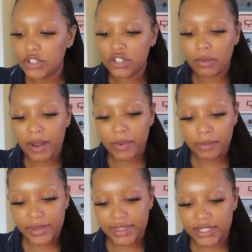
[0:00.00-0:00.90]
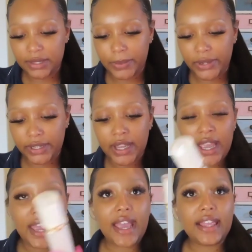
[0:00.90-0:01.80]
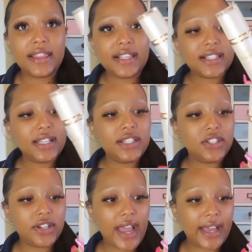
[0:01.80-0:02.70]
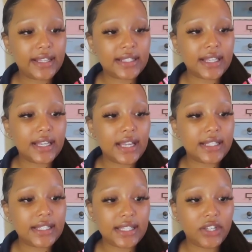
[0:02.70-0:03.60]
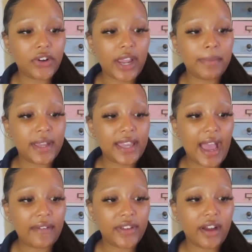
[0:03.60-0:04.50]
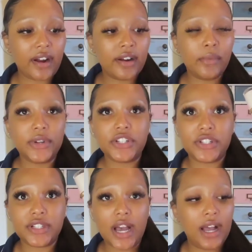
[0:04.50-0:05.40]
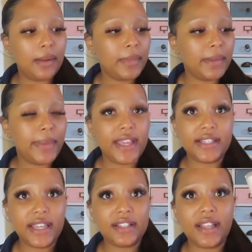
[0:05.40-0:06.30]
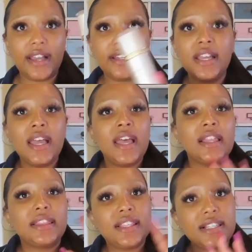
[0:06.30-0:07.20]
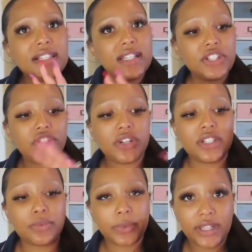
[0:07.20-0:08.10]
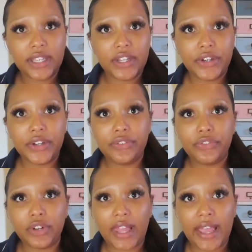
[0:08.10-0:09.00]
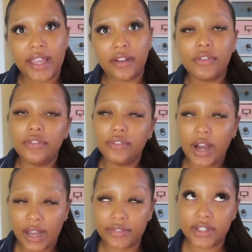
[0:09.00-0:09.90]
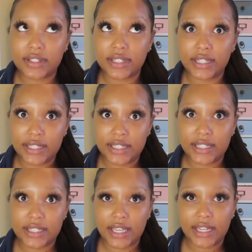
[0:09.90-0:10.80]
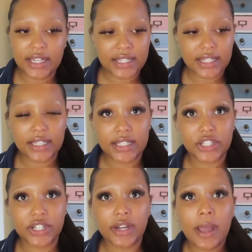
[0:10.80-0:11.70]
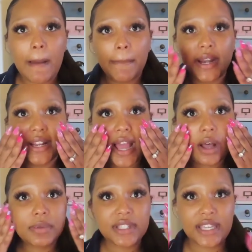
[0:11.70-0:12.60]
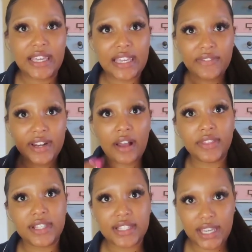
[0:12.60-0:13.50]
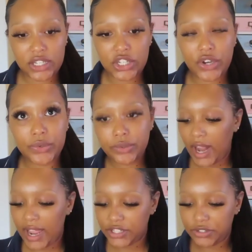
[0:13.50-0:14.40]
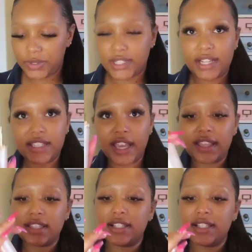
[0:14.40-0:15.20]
So I went with this one, and this cleanser has sea grape and caviar, which is in pink dandelion. This cleanser is really good for obviously cleansing the skin. It is a cleanser, but it helps to even out the skin tone. What I do is I take